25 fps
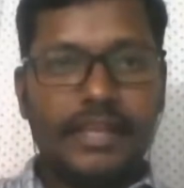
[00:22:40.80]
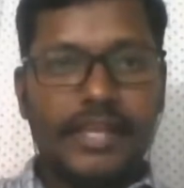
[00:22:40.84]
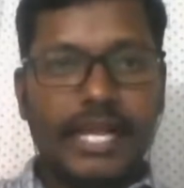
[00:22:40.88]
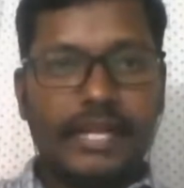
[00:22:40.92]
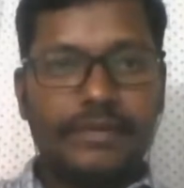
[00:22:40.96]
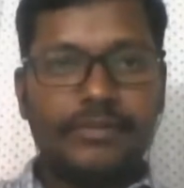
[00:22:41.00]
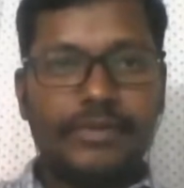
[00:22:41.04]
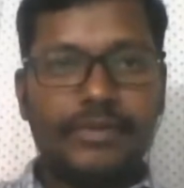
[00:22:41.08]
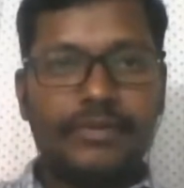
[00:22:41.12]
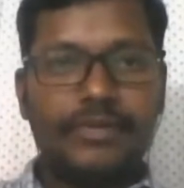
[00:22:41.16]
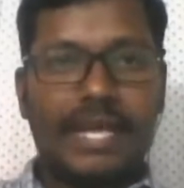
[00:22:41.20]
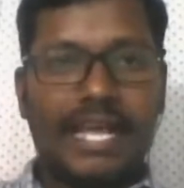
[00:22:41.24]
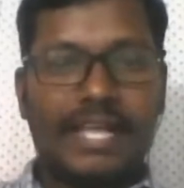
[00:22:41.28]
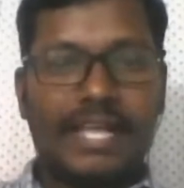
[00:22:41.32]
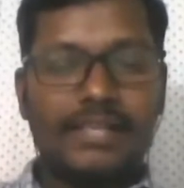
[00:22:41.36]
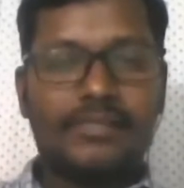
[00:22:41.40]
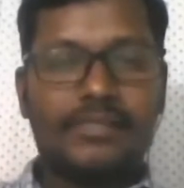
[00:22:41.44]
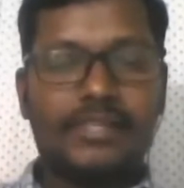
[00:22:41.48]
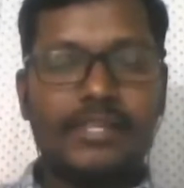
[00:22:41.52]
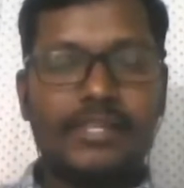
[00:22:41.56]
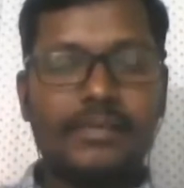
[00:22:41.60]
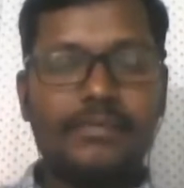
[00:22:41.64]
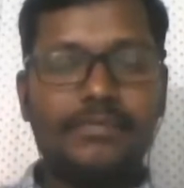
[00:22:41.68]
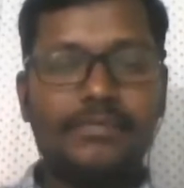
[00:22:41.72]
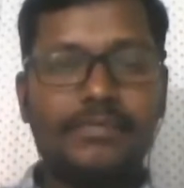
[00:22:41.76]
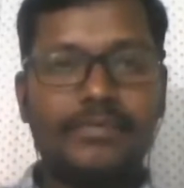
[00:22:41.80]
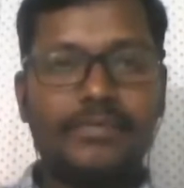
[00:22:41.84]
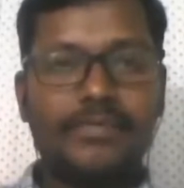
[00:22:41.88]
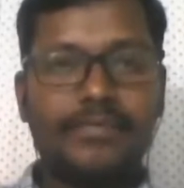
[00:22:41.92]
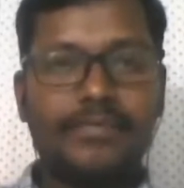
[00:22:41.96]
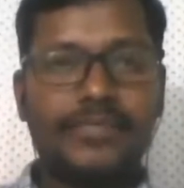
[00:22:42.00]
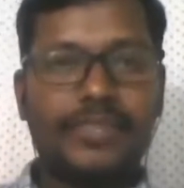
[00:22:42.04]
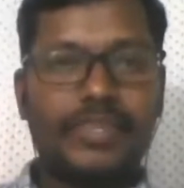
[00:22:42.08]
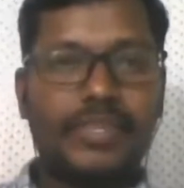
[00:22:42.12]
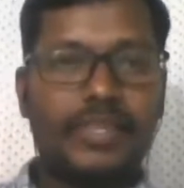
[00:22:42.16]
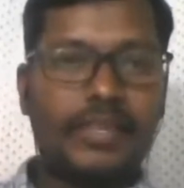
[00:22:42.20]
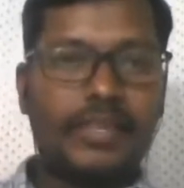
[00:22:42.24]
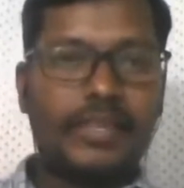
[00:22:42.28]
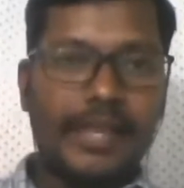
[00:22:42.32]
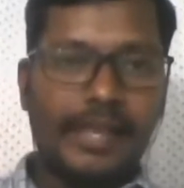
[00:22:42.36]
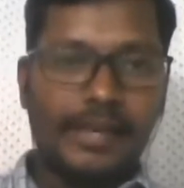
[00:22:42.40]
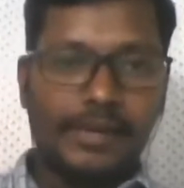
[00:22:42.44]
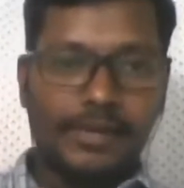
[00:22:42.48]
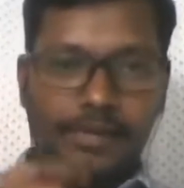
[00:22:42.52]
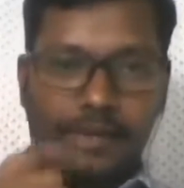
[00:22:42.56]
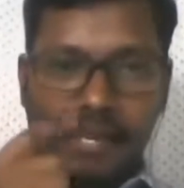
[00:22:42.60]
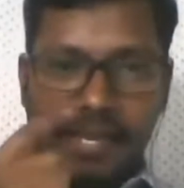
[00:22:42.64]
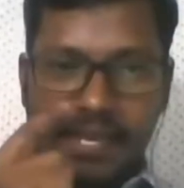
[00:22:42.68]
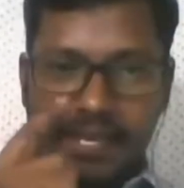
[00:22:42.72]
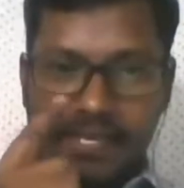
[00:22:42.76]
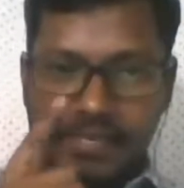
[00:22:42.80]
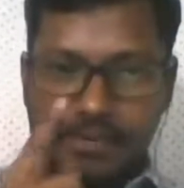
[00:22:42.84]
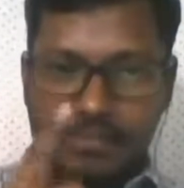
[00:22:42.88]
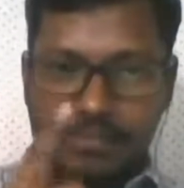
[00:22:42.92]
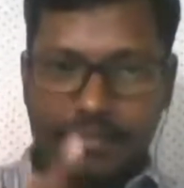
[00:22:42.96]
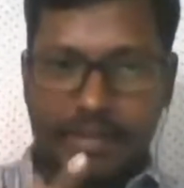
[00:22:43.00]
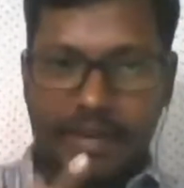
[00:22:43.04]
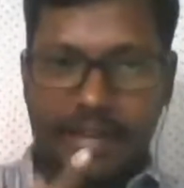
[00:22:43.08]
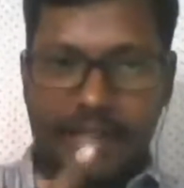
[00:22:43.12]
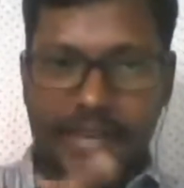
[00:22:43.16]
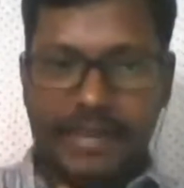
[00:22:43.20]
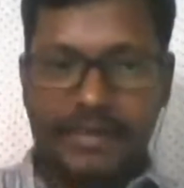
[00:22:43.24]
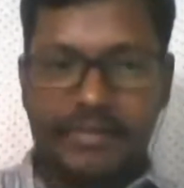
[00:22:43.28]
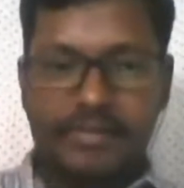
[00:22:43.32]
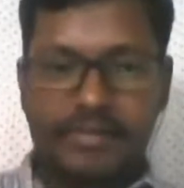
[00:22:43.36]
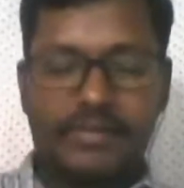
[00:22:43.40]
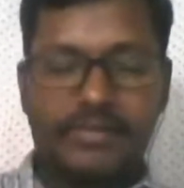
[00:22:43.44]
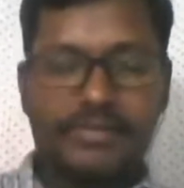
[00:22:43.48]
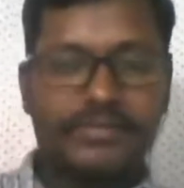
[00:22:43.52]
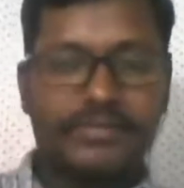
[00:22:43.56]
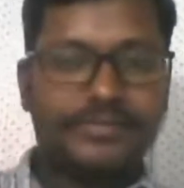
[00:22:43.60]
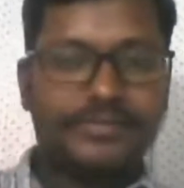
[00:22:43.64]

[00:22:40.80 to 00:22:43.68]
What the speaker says: And when you ask them, can you explain?